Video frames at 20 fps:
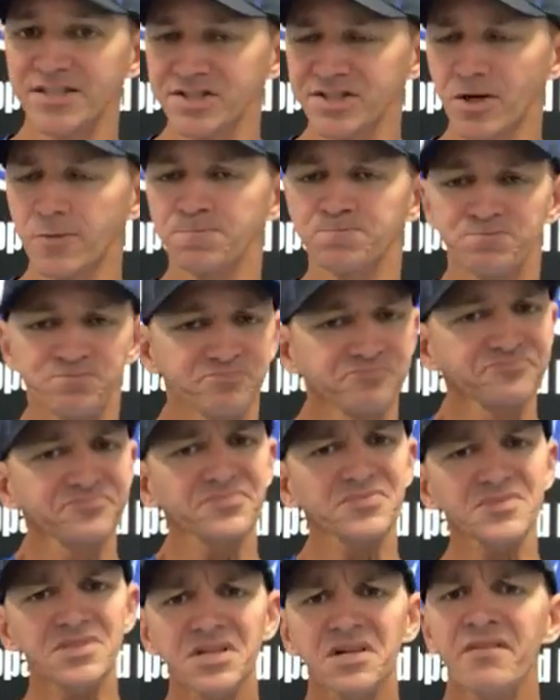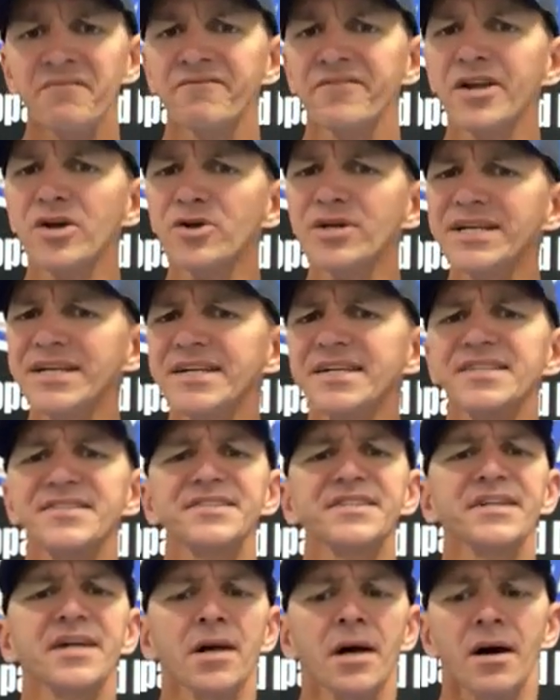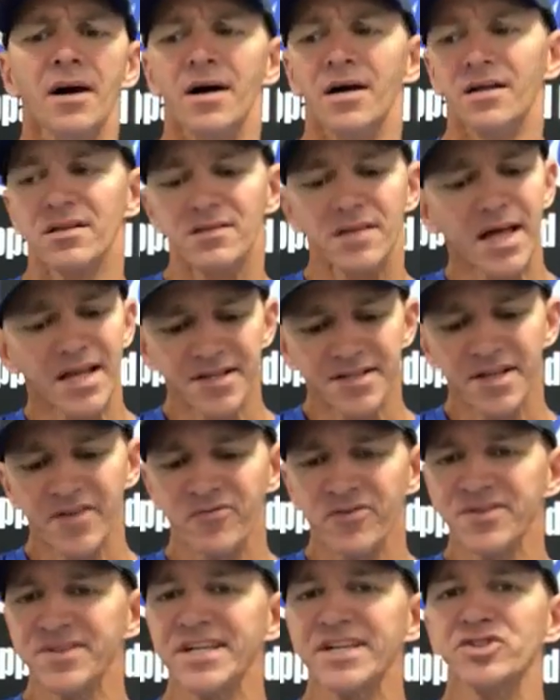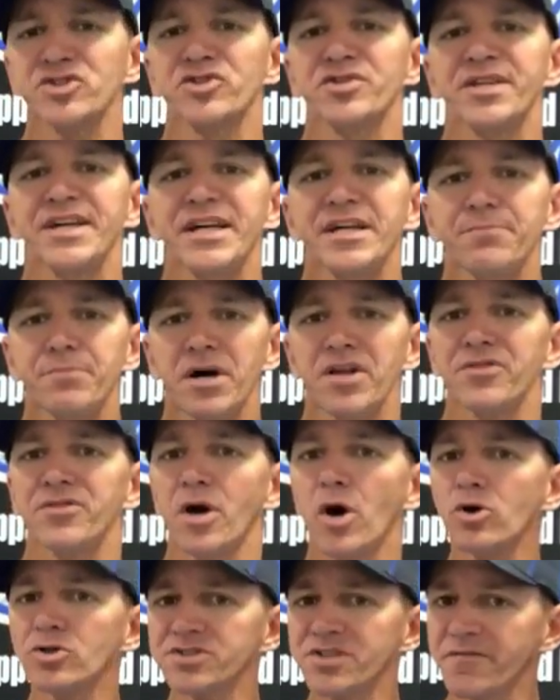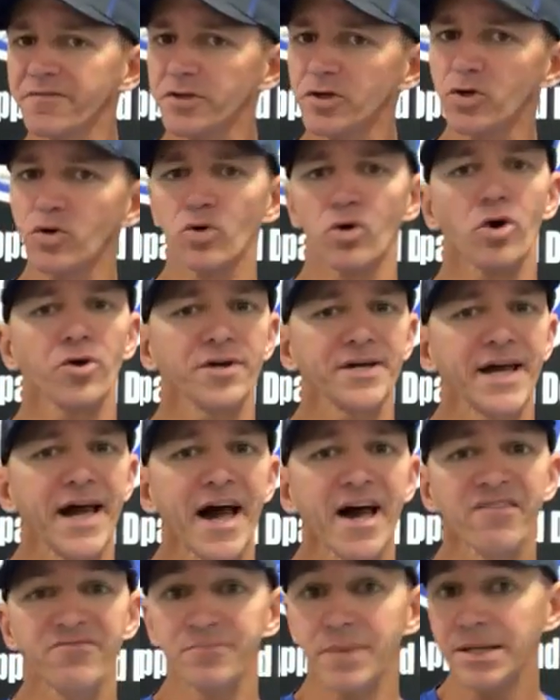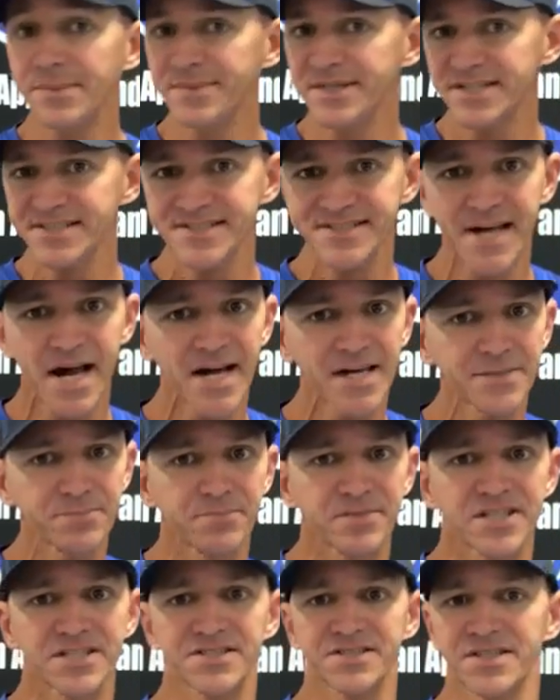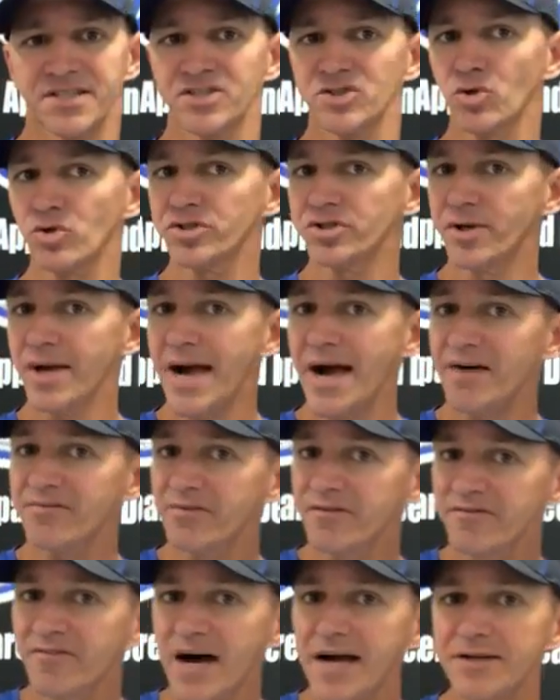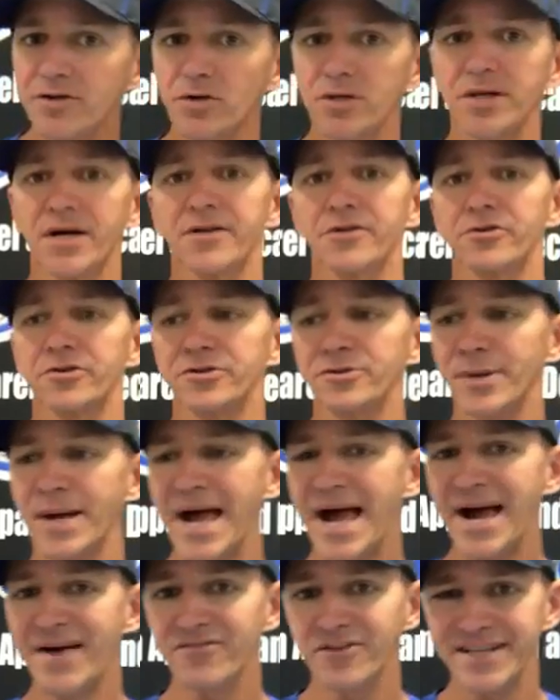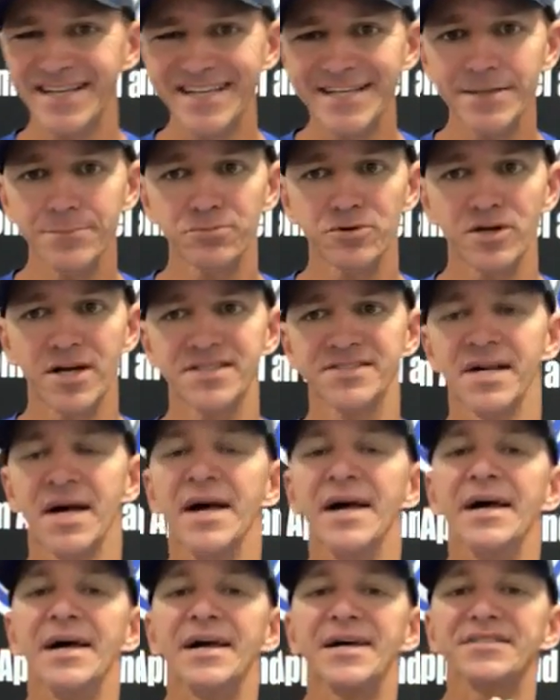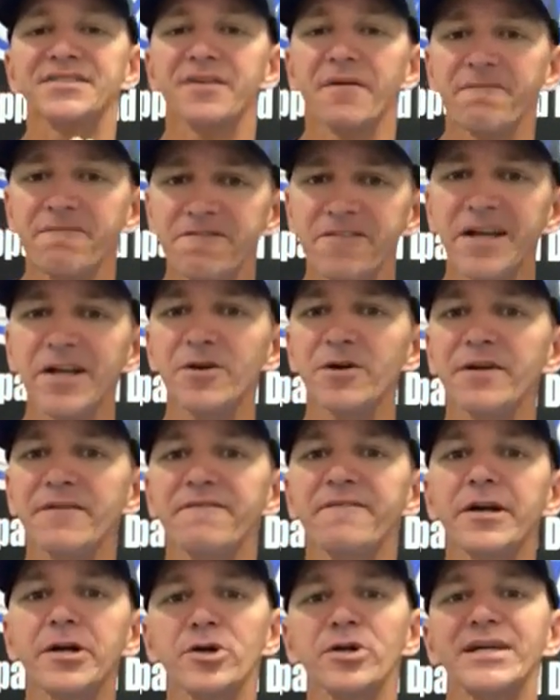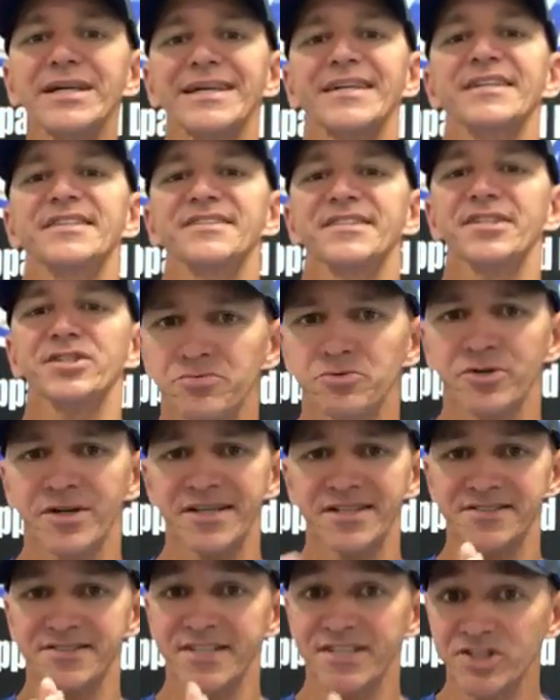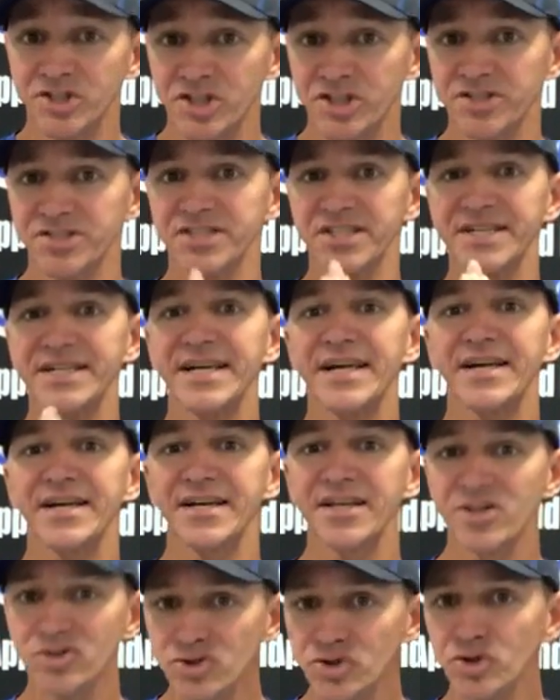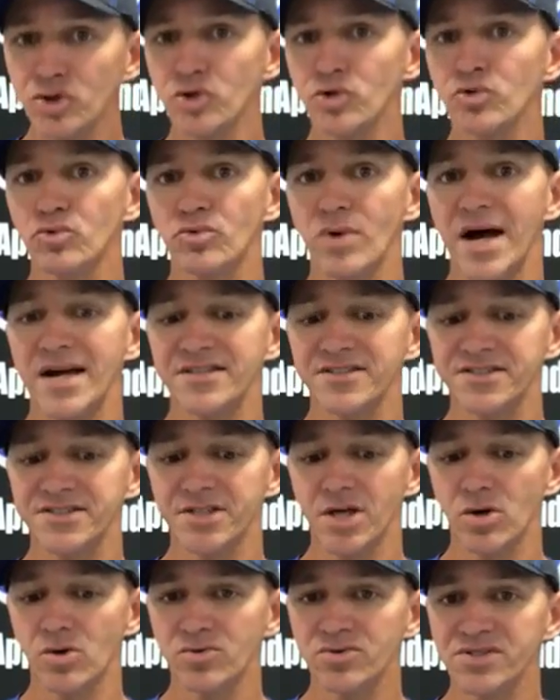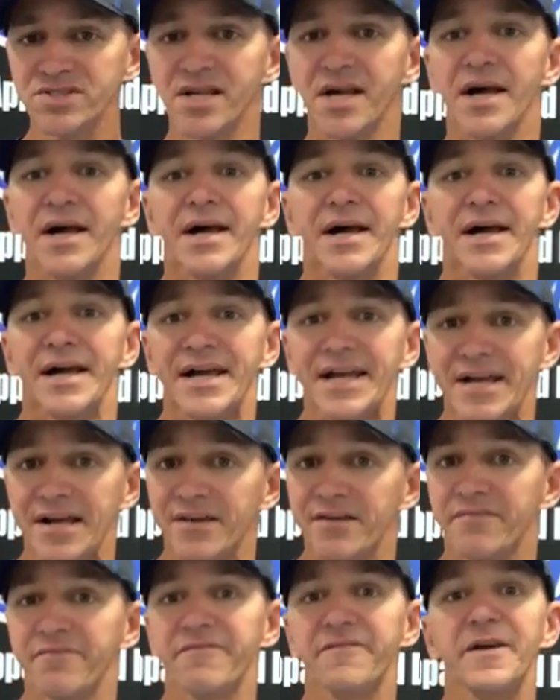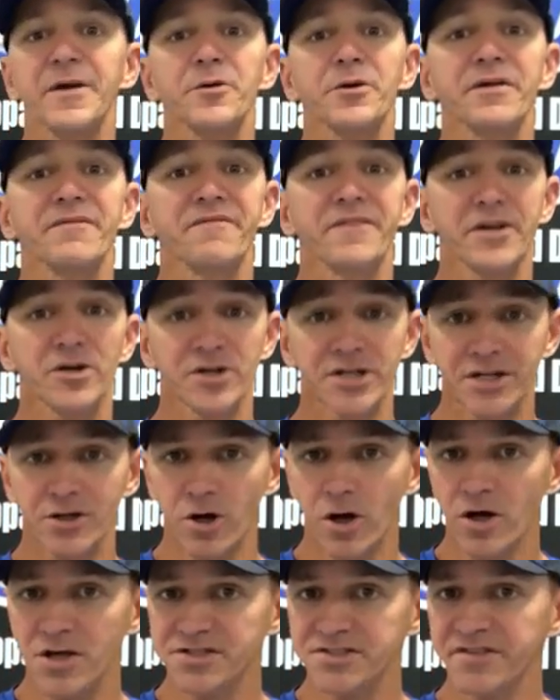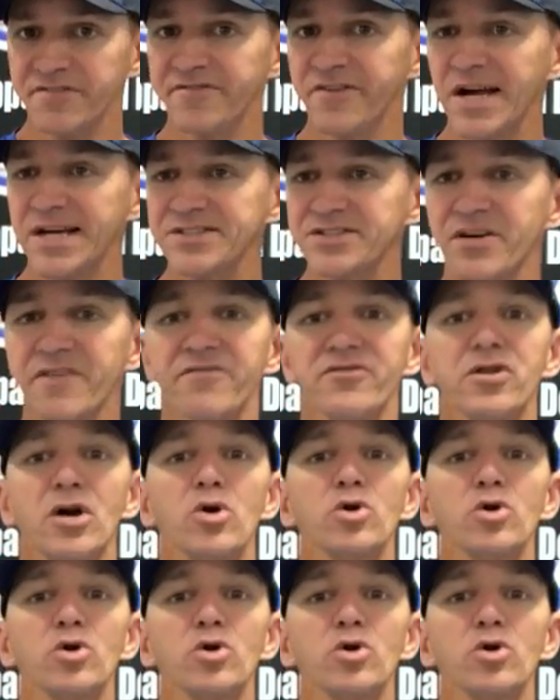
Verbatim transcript: So very easy a lot of different things you need, but those of you who already have maybe a sign business or you have a vinyl cutter, you have a heat press, it's a very, very easy transition to get into rhinestones and very, very cost effective.